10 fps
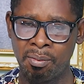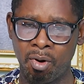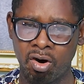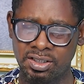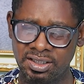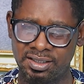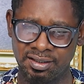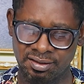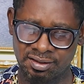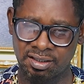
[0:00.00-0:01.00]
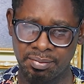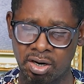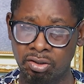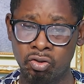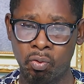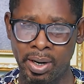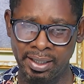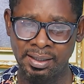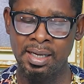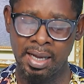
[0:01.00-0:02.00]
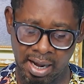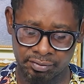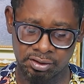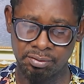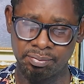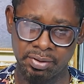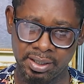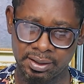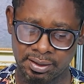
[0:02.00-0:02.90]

More details coming on your way after the break.